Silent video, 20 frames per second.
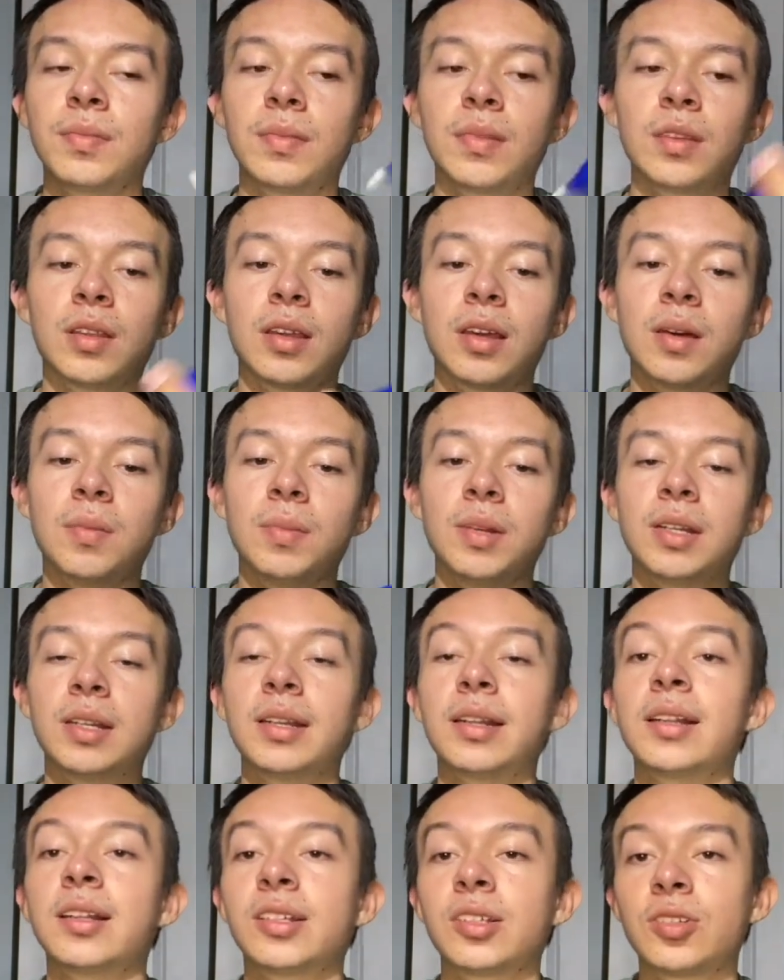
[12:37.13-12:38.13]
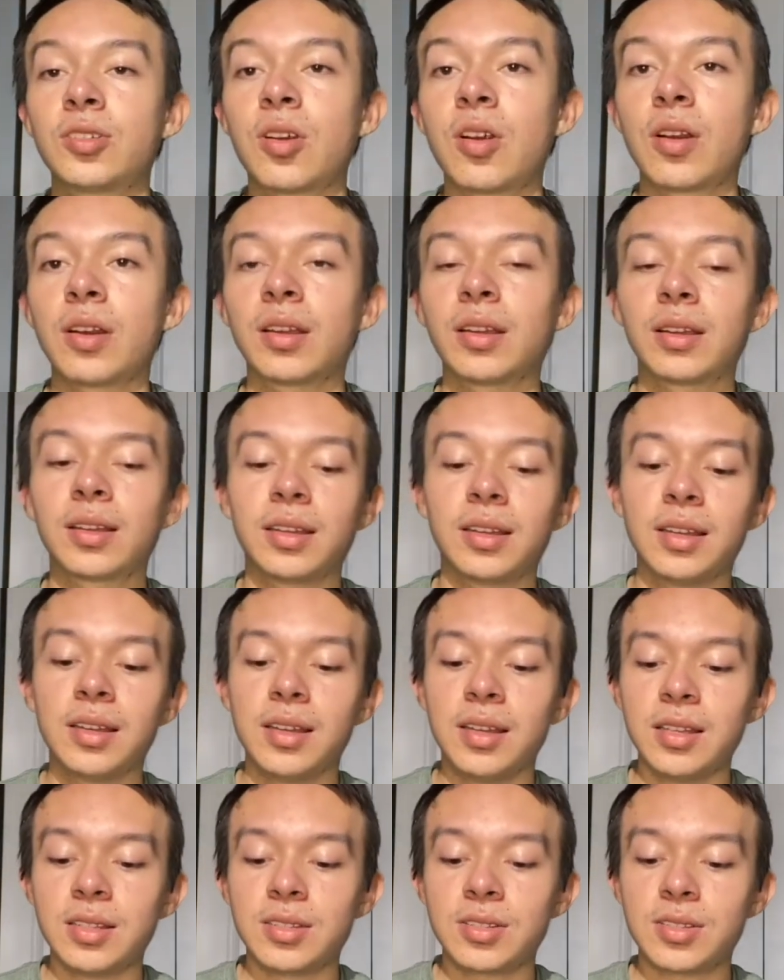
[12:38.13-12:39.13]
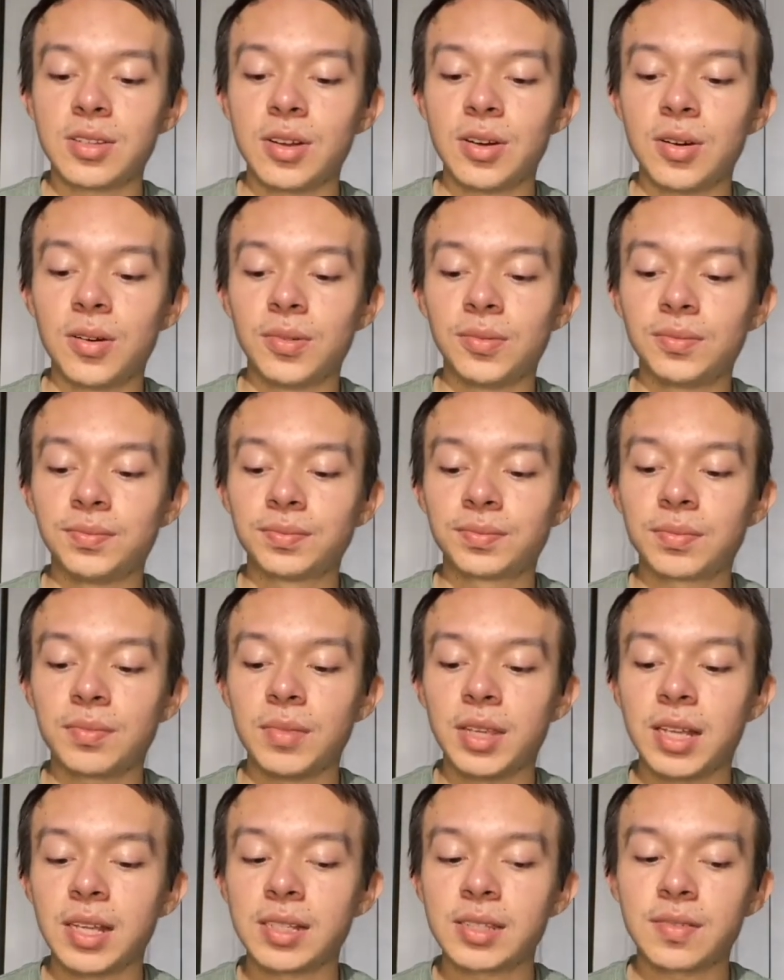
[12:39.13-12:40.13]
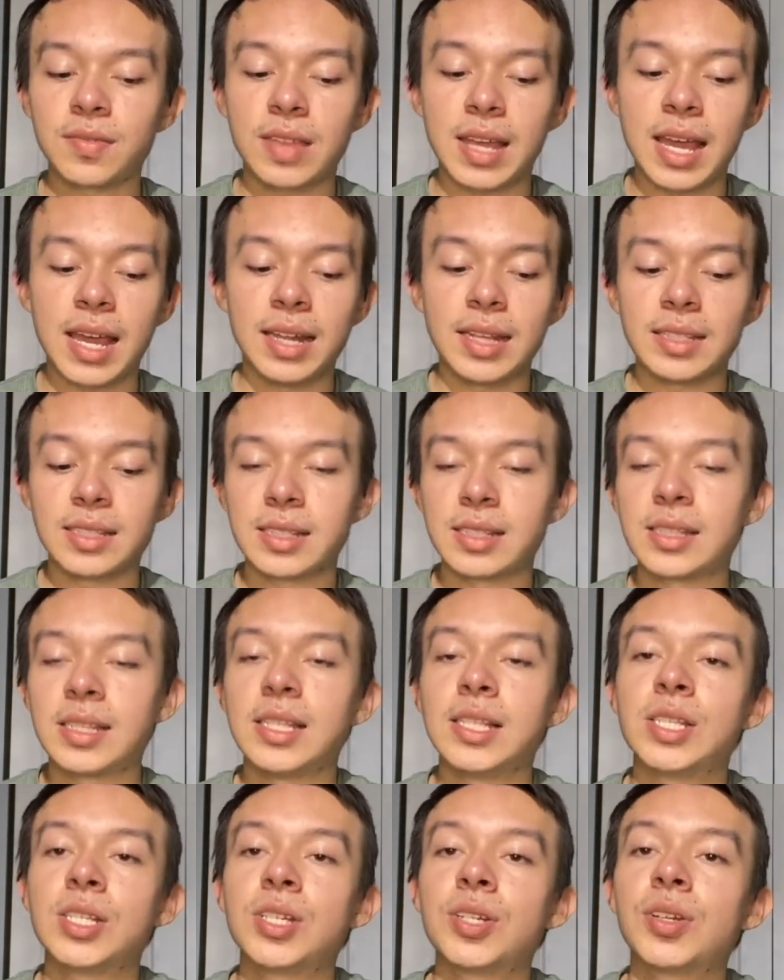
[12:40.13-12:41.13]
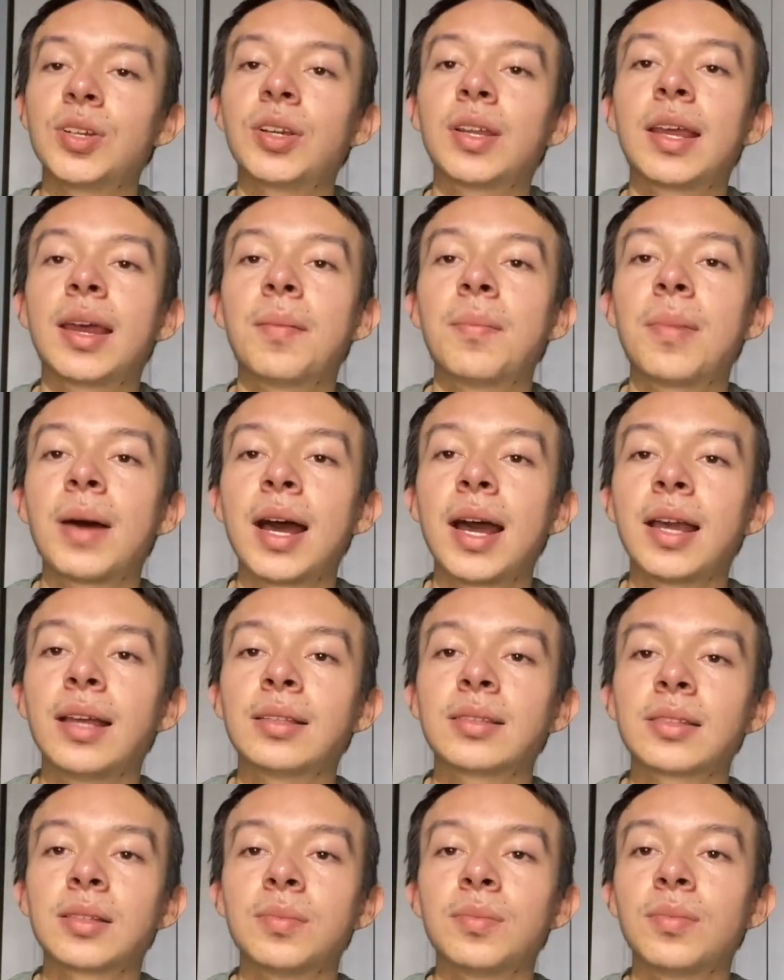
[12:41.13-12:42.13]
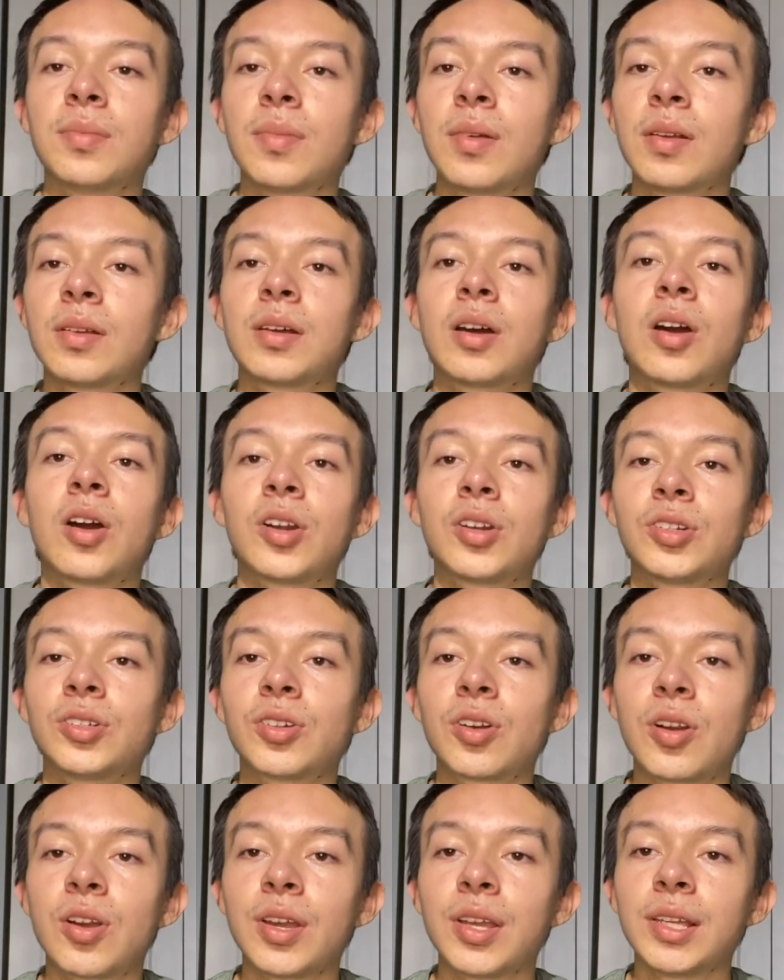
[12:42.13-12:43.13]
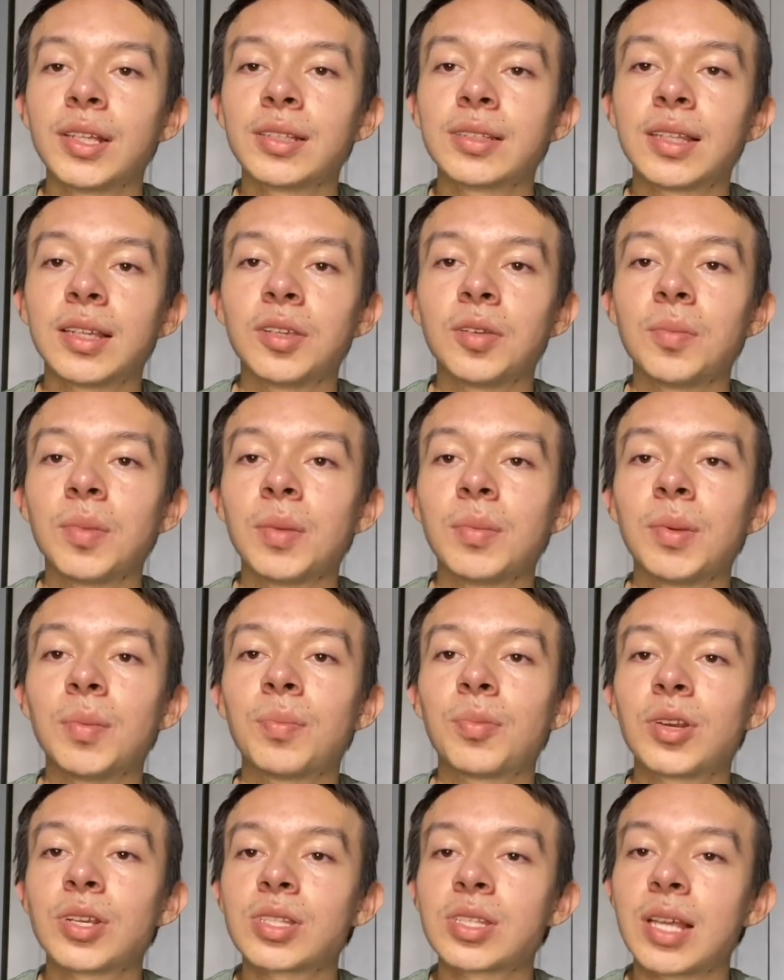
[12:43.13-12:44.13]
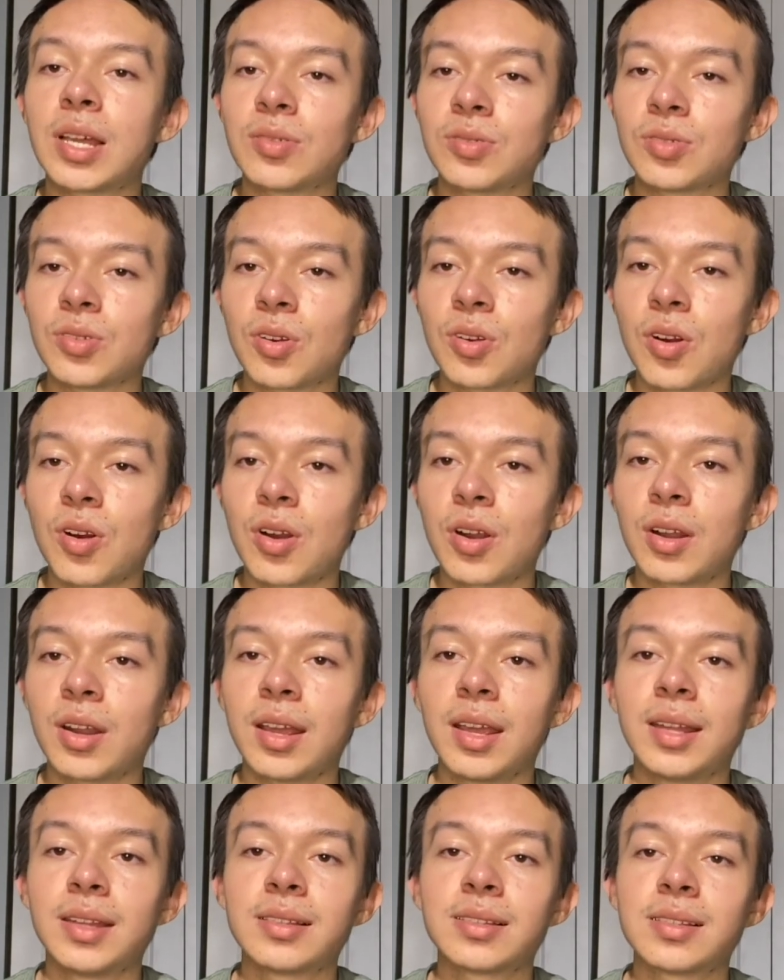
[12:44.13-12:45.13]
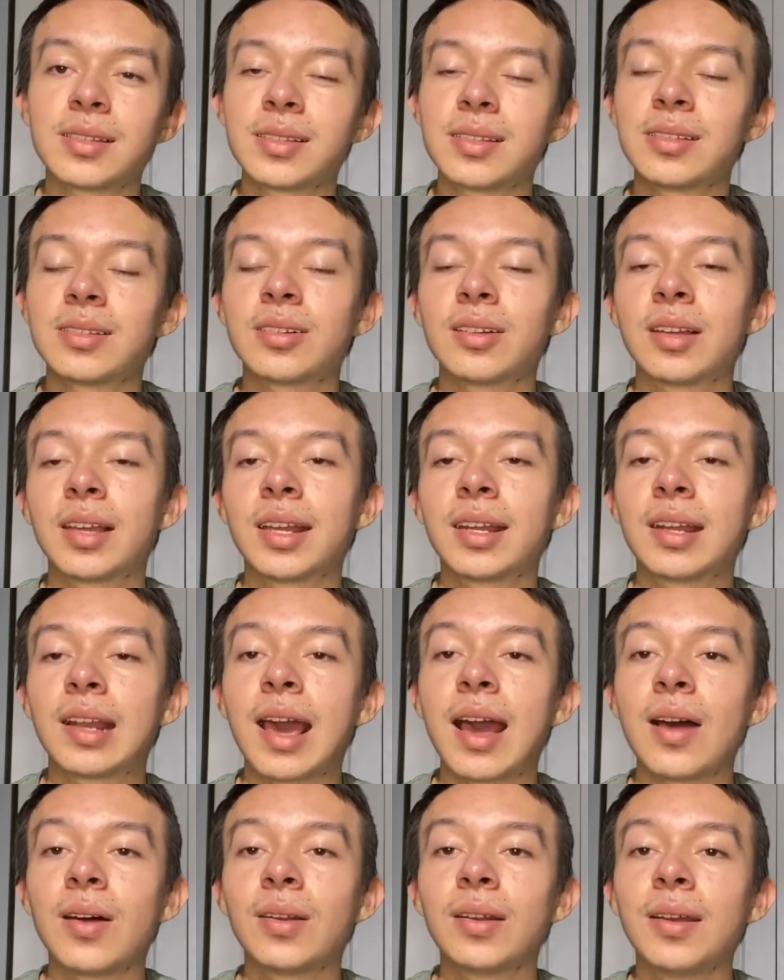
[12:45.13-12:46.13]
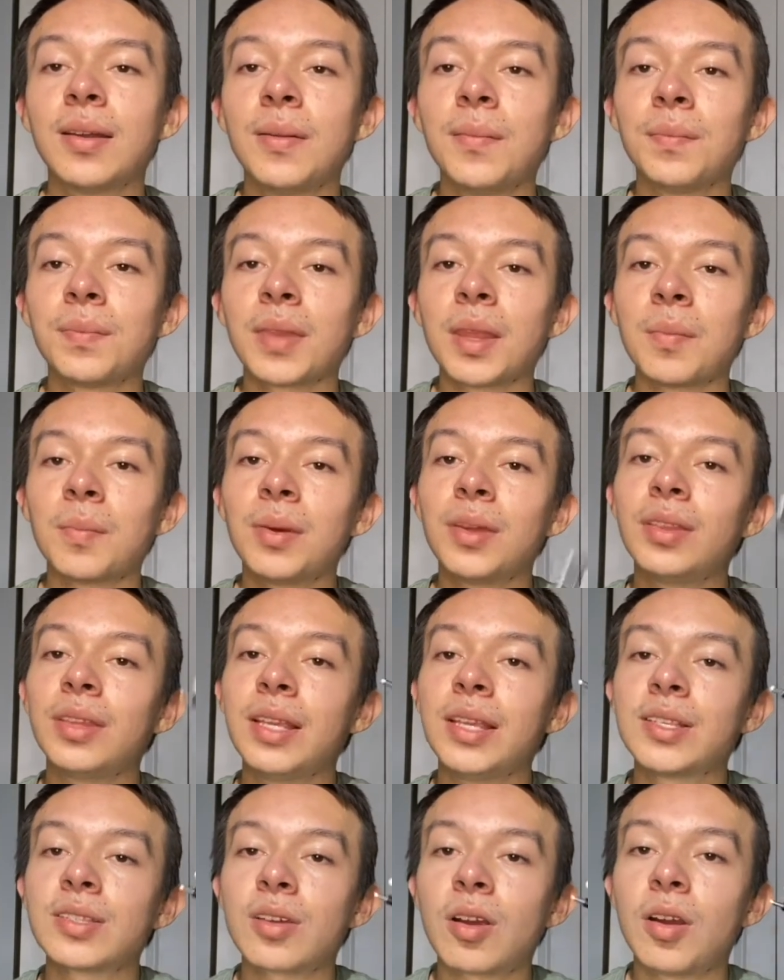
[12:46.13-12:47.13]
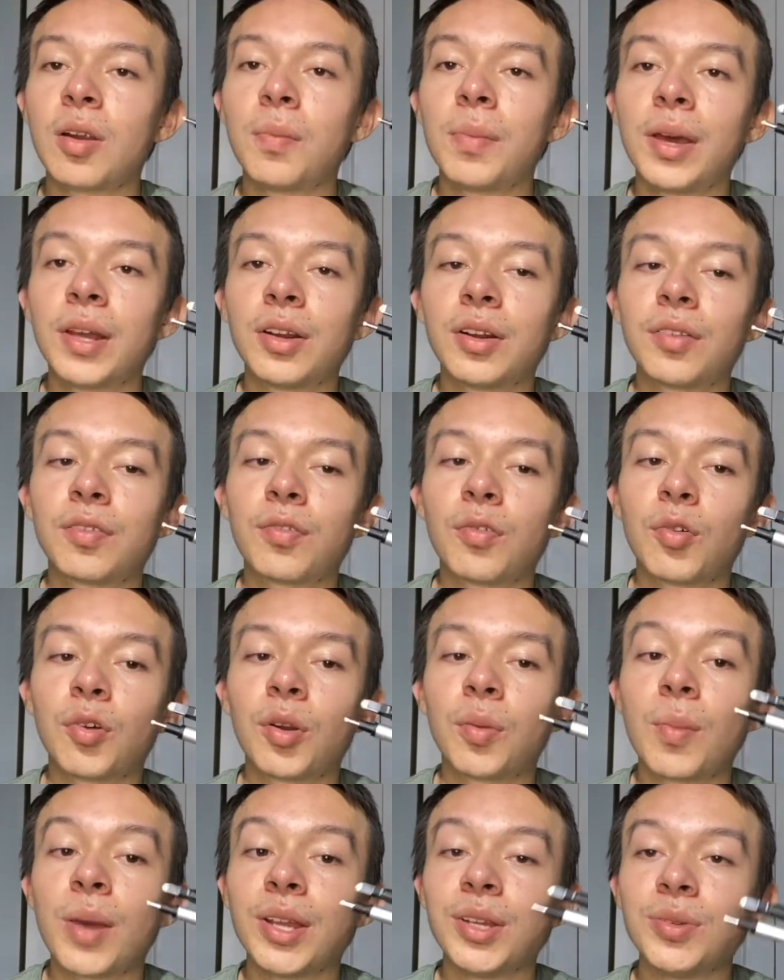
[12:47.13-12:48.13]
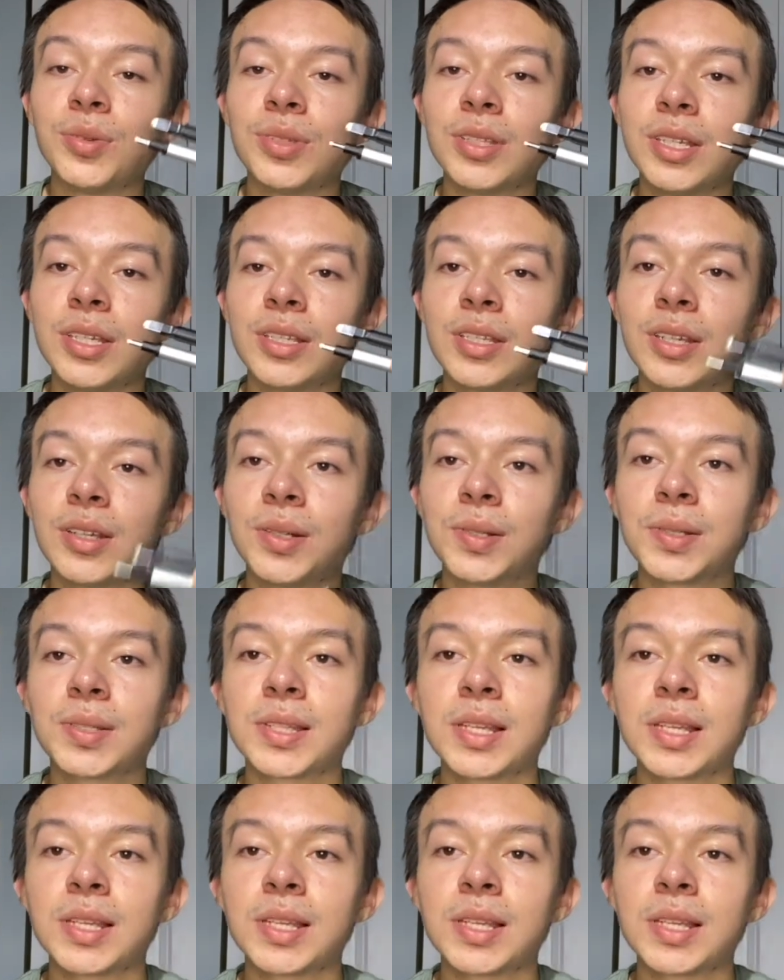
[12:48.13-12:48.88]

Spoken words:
come in an electronic. So because of that, it's just easier to get by some harder drawings that you maybe press down too hard, and it's just easier to get it out. But these are better for minute details.